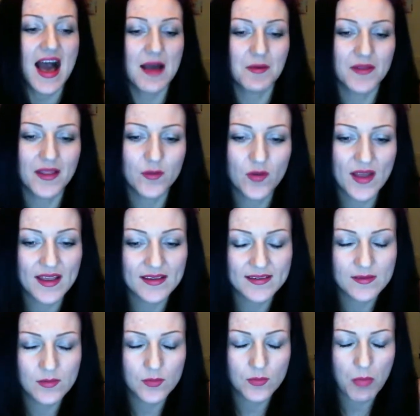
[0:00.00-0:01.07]
I wanna do a
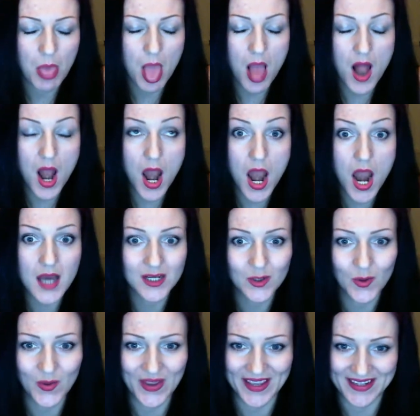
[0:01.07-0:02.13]
really
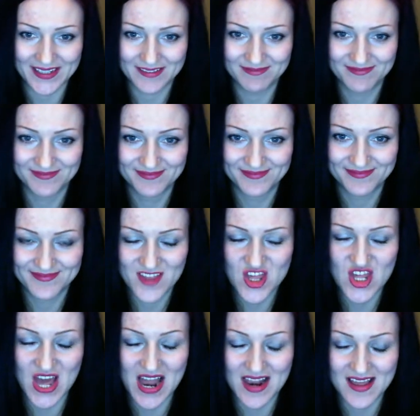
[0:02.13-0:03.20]
quick
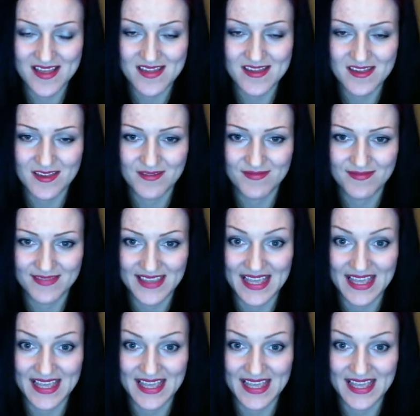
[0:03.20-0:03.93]
challenge.